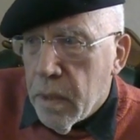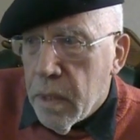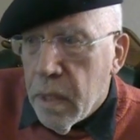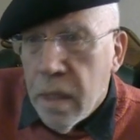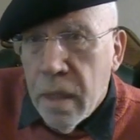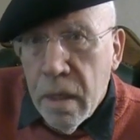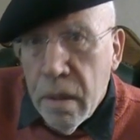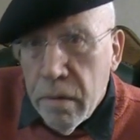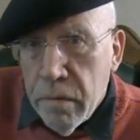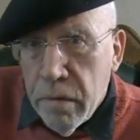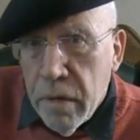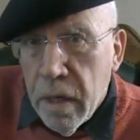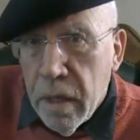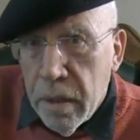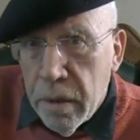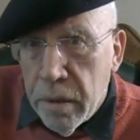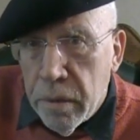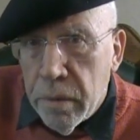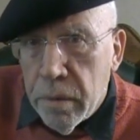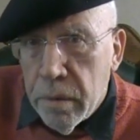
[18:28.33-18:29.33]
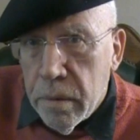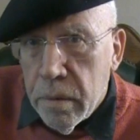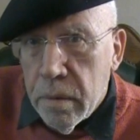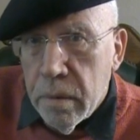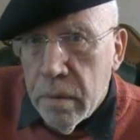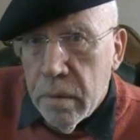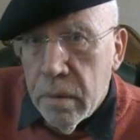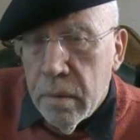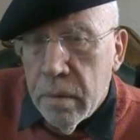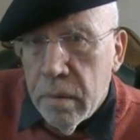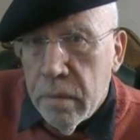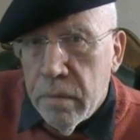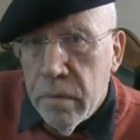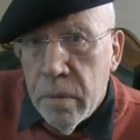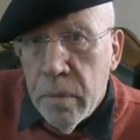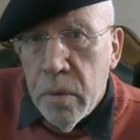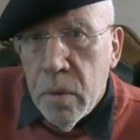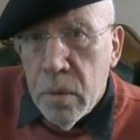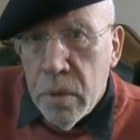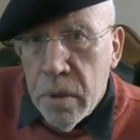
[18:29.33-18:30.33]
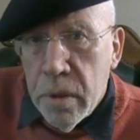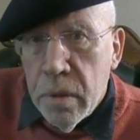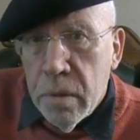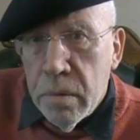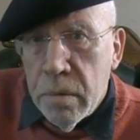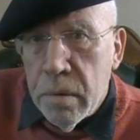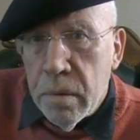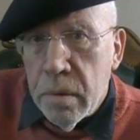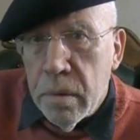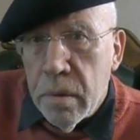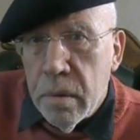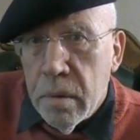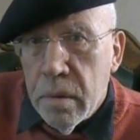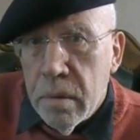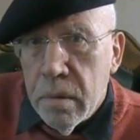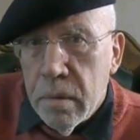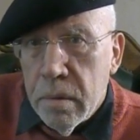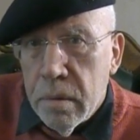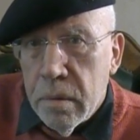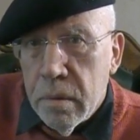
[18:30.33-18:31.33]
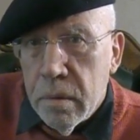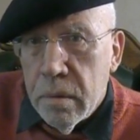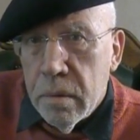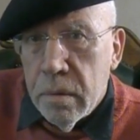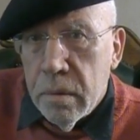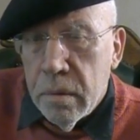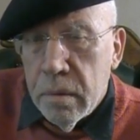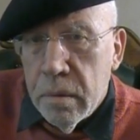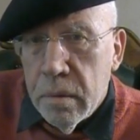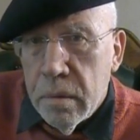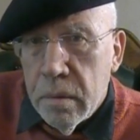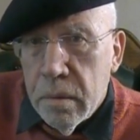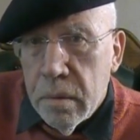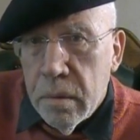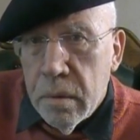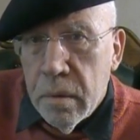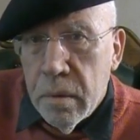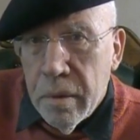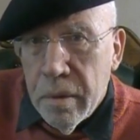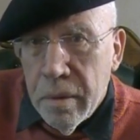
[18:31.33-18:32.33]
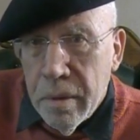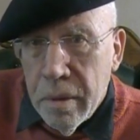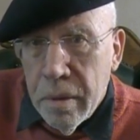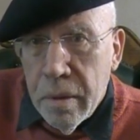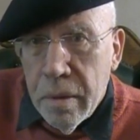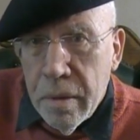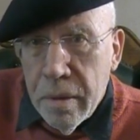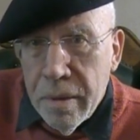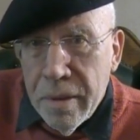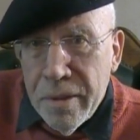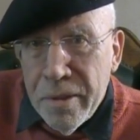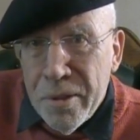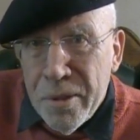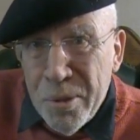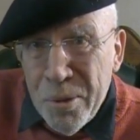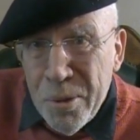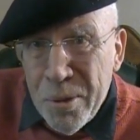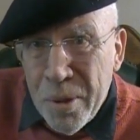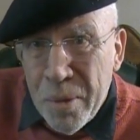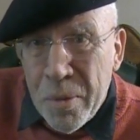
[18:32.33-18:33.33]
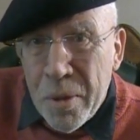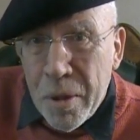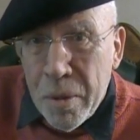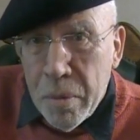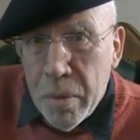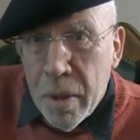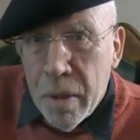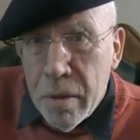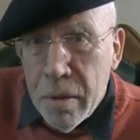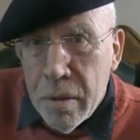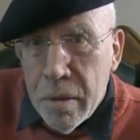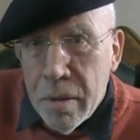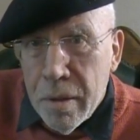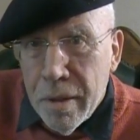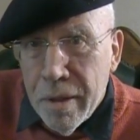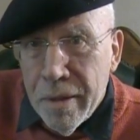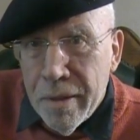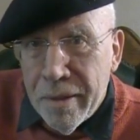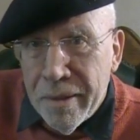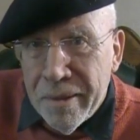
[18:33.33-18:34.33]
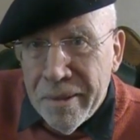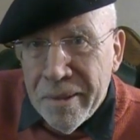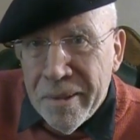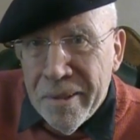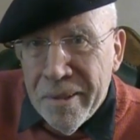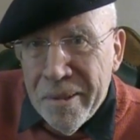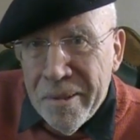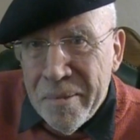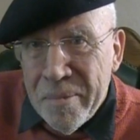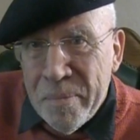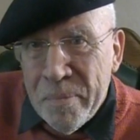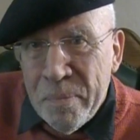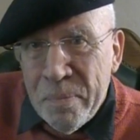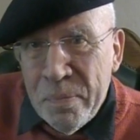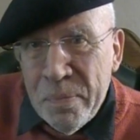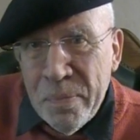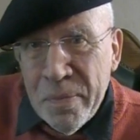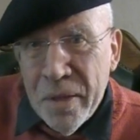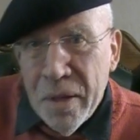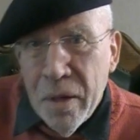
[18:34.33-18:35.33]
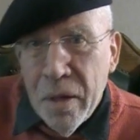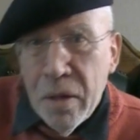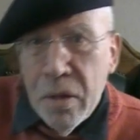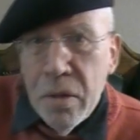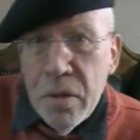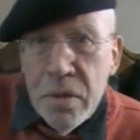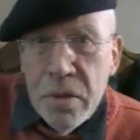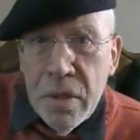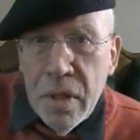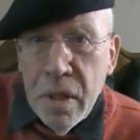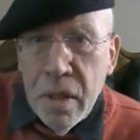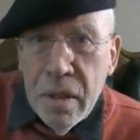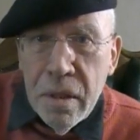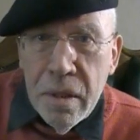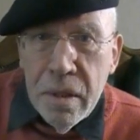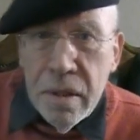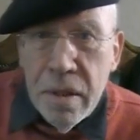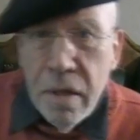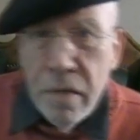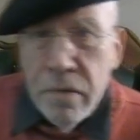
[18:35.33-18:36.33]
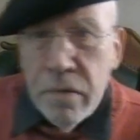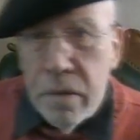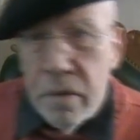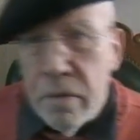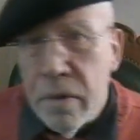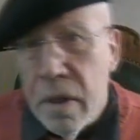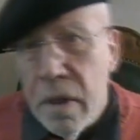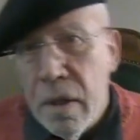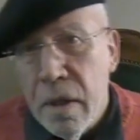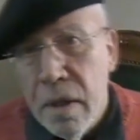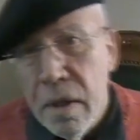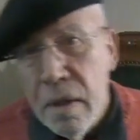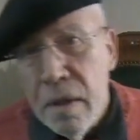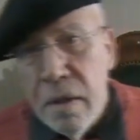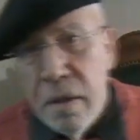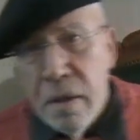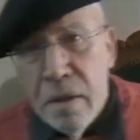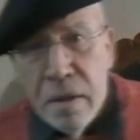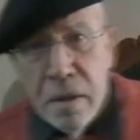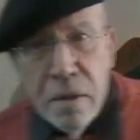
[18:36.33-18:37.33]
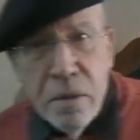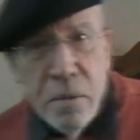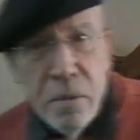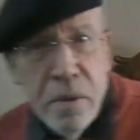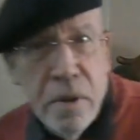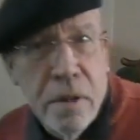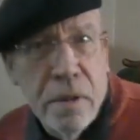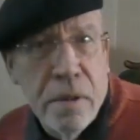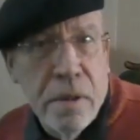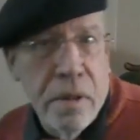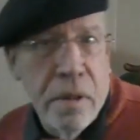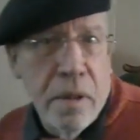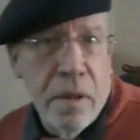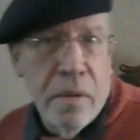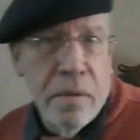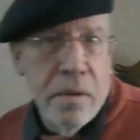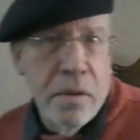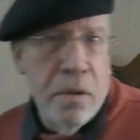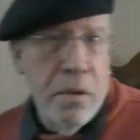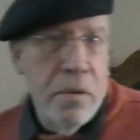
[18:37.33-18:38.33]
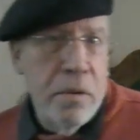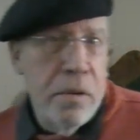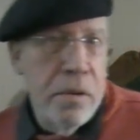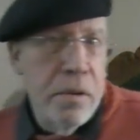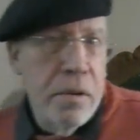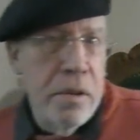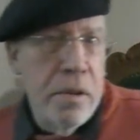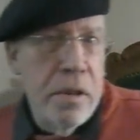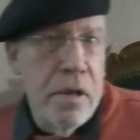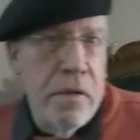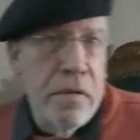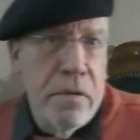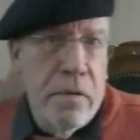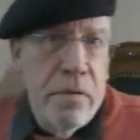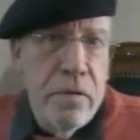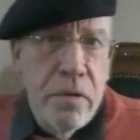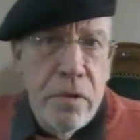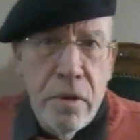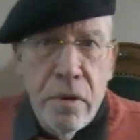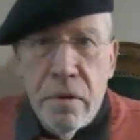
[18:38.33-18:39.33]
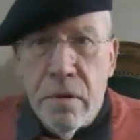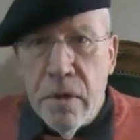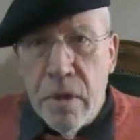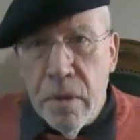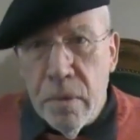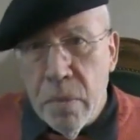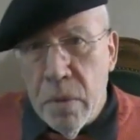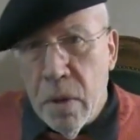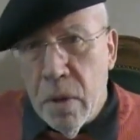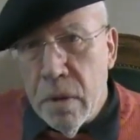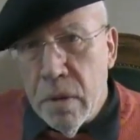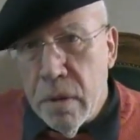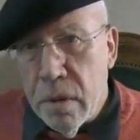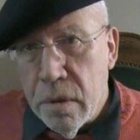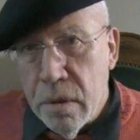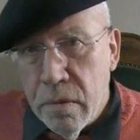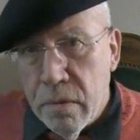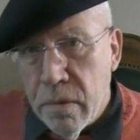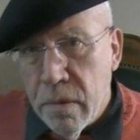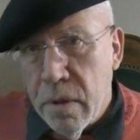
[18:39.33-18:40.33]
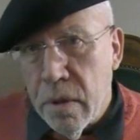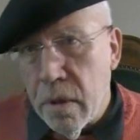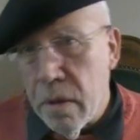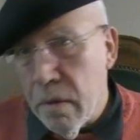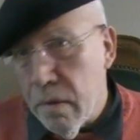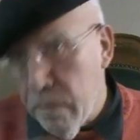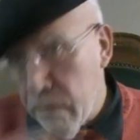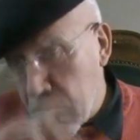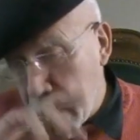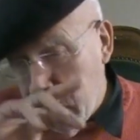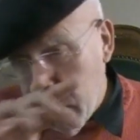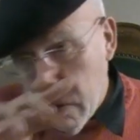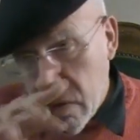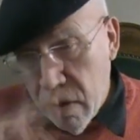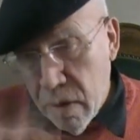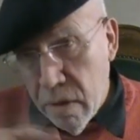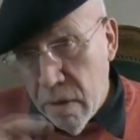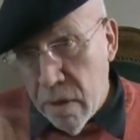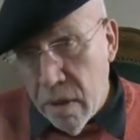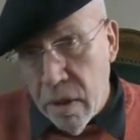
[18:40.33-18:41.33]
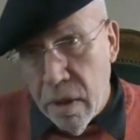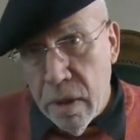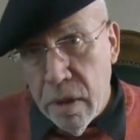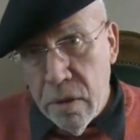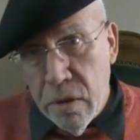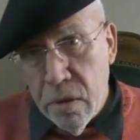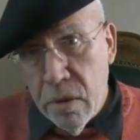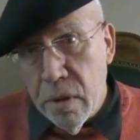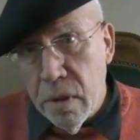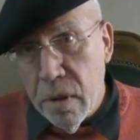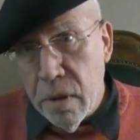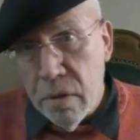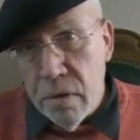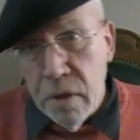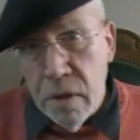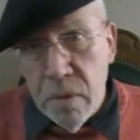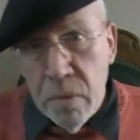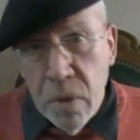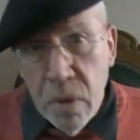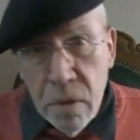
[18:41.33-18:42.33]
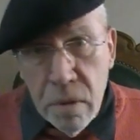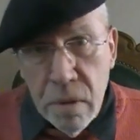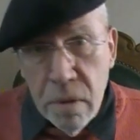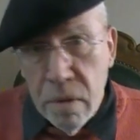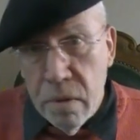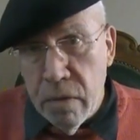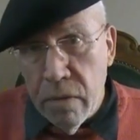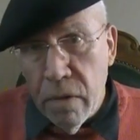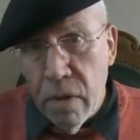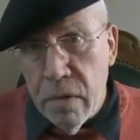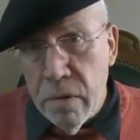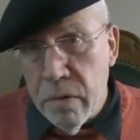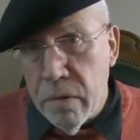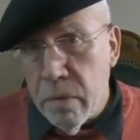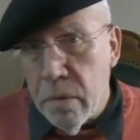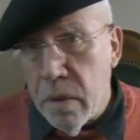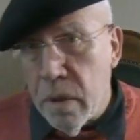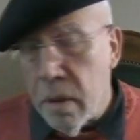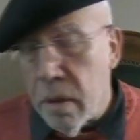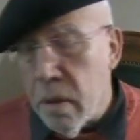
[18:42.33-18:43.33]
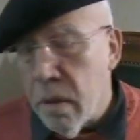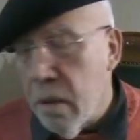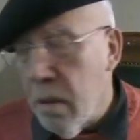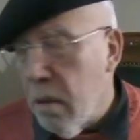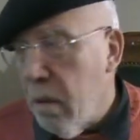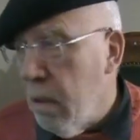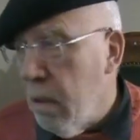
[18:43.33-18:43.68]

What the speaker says: value from your children. All right? Let's do something about it together, okay? I'm going to stand in Devon, in Torridge and Devon, for the Green Party. So if you're out there, join the Green Party and vote for me,